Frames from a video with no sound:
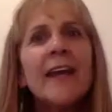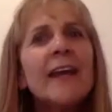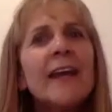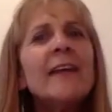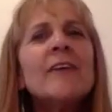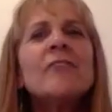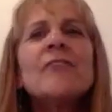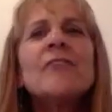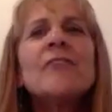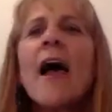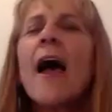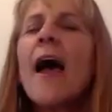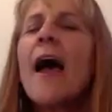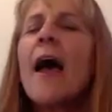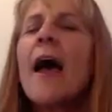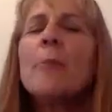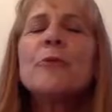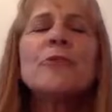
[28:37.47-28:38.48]
it is
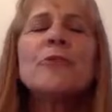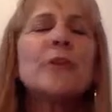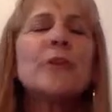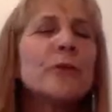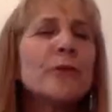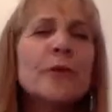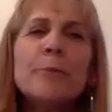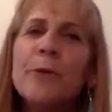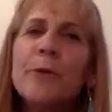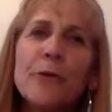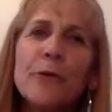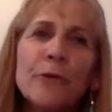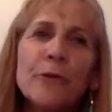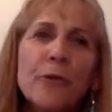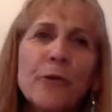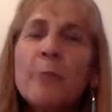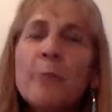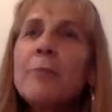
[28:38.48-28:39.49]
absolutely
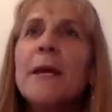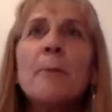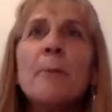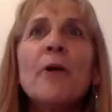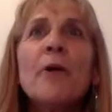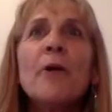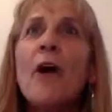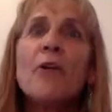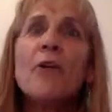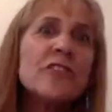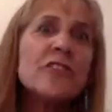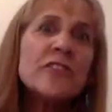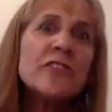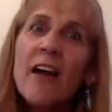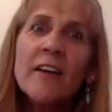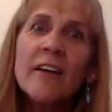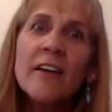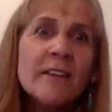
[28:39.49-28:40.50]
beautiful. And people are
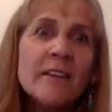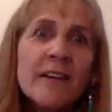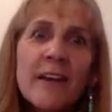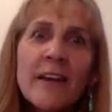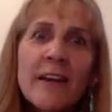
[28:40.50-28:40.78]
stunned.